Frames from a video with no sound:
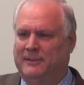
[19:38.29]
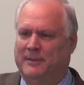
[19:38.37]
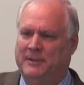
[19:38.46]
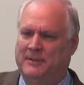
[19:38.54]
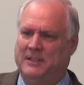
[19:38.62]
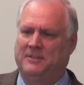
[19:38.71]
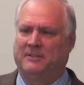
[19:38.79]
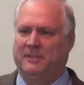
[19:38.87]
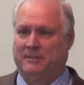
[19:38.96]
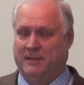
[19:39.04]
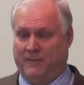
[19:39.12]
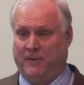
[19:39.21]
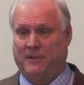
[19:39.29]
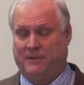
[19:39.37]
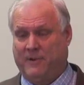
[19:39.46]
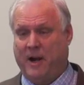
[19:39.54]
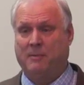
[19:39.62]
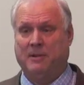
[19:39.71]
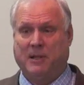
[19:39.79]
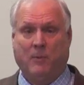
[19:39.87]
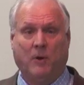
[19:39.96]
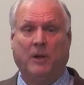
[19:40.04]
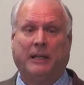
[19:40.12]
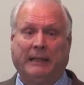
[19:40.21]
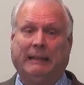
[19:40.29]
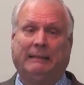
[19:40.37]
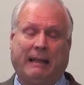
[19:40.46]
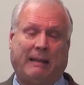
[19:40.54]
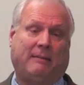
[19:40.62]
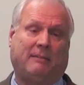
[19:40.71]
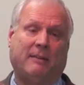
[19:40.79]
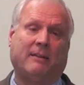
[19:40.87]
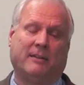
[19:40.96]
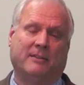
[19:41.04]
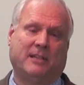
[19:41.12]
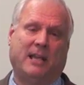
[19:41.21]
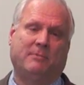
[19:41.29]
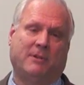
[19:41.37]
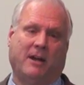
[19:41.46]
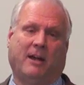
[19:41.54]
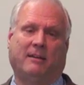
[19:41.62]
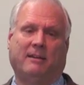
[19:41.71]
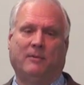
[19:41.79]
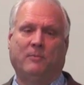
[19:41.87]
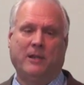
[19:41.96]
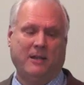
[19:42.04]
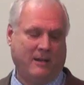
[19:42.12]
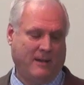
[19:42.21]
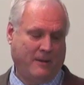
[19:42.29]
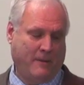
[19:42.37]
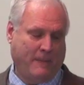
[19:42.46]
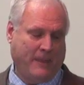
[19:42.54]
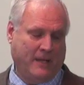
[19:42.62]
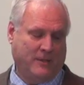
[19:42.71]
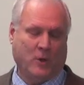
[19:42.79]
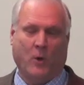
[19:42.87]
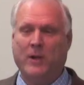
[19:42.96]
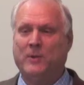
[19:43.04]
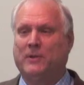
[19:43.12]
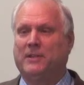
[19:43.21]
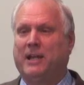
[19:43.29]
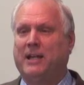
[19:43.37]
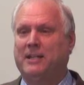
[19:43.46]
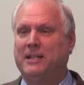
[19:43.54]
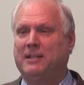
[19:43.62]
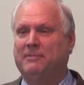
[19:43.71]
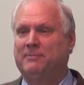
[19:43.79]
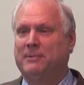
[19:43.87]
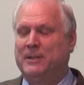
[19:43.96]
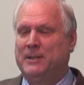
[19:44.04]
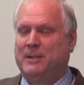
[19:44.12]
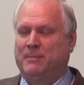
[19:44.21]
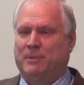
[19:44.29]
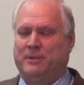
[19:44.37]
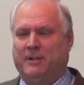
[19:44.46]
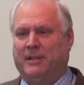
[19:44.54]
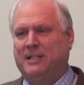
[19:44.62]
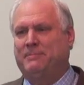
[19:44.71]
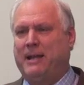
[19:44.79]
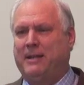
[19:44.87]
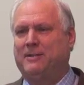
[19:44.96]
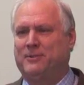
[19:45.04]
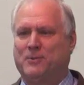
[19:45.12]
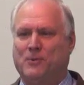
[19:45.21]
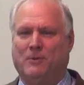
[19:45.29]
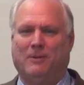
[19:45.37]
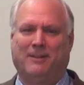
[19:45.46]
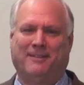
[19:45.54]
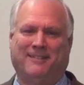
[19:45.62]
It's just a different environment. They weren't going to get that same cut. And we toyed with the idea of putting our kids back in school.